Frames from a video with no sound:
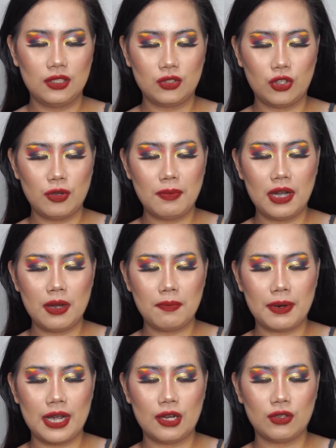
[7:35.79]
So, yung mga
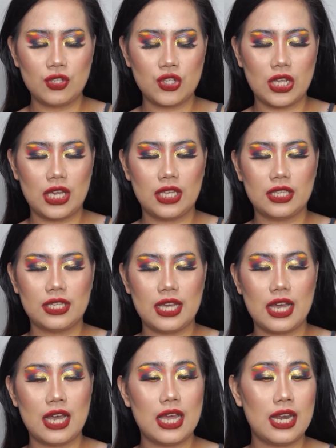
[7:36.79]
brown shade
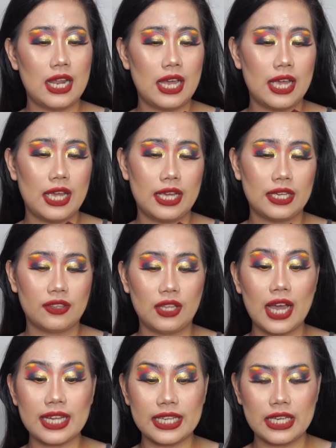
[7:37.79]
niya, like the
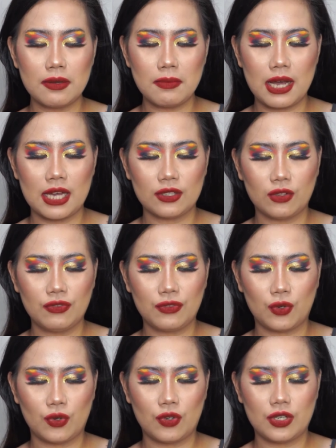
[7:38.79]
Agimat, of
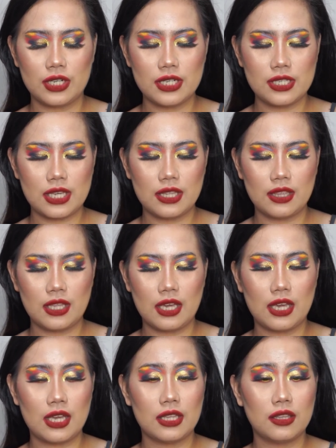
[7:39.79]
course. And
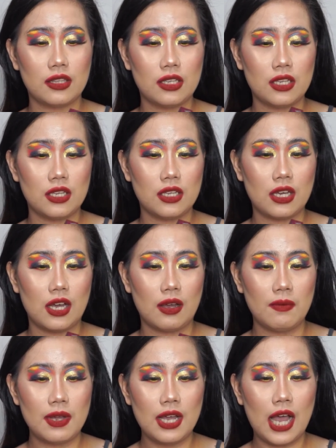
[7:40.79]
then, the
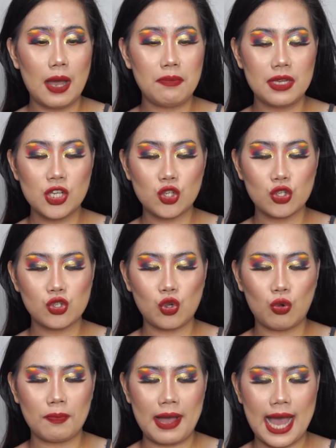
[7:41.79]
Amish
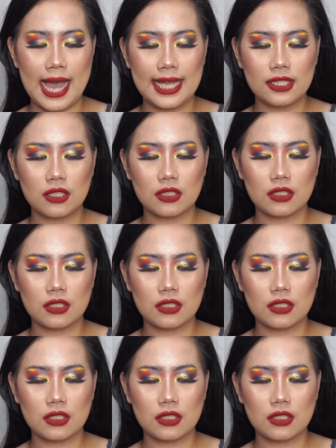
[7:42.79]
So Matte.